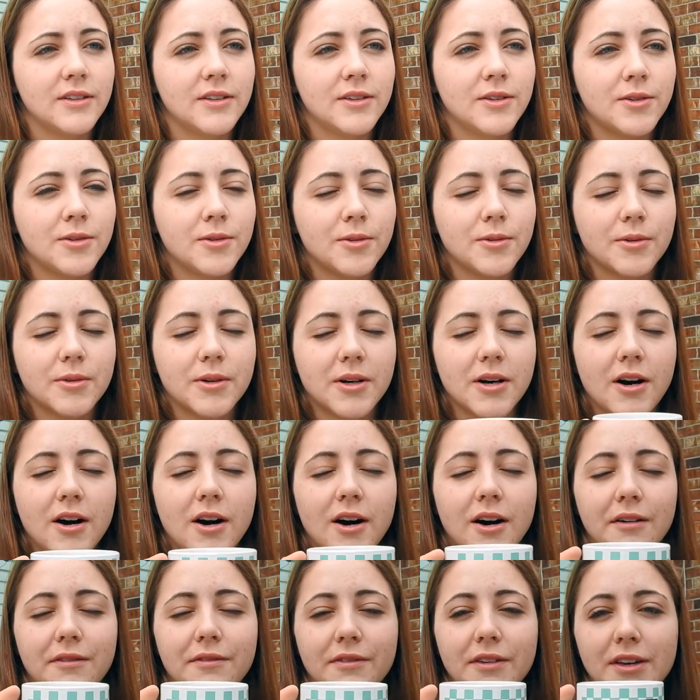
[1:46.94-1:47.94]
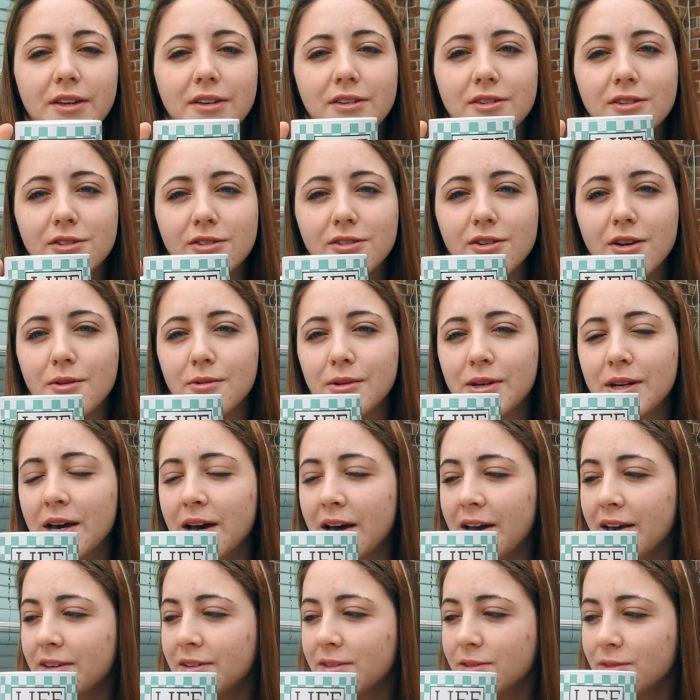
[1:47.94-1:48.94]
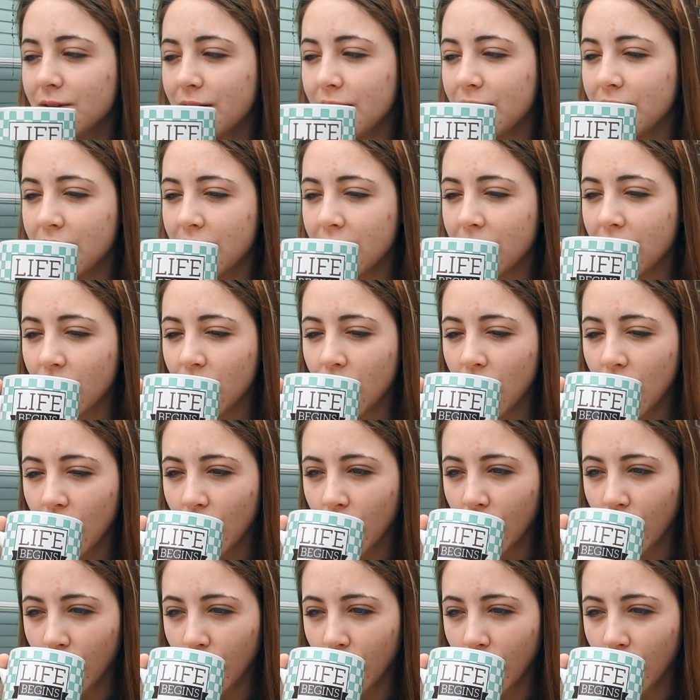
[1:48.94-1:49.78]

Oh, coffee is so nice right now.